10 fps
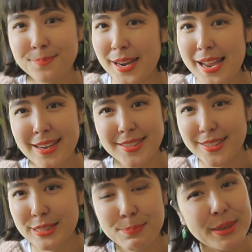by
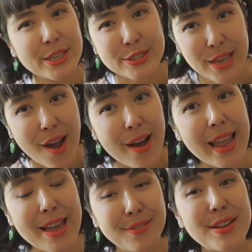accident, because
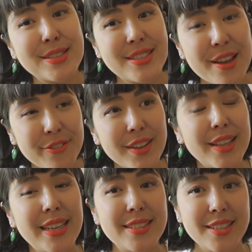I have
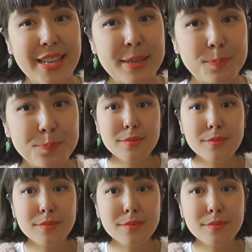definitely done it.